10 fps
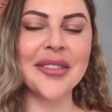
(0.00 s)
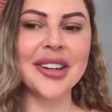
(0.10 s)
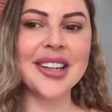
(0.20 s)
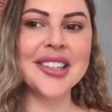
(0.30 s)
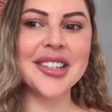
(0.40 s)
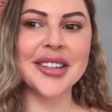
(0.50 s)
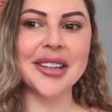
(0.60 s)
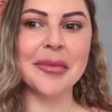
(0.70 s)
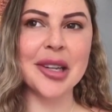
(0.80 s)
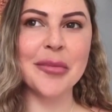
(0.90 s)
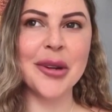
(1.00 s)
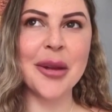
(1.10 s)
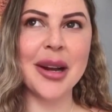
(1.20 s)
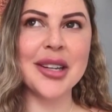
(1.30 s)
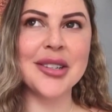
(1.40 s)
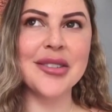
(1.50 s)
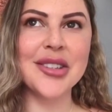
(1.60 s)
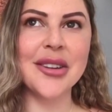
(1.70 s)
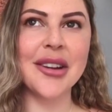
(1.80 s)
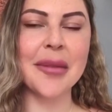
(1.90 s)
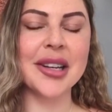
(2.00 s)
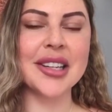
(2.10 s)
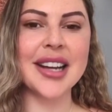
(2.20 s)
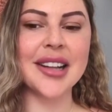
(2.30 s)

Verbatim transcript: I'm gonna do it. I'm gonna put on my tutu and I'm gonna